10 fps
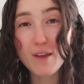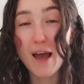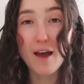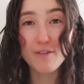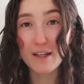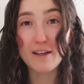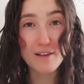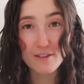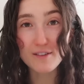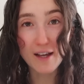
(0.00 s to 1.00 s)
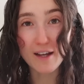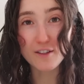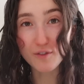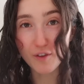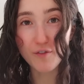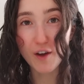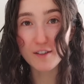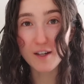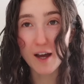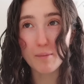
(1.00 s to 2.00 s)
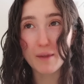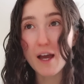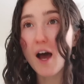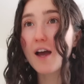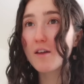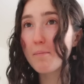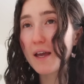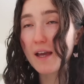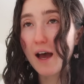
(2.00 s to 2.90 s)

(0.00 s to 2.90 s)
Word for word: having sex for the first time. They either make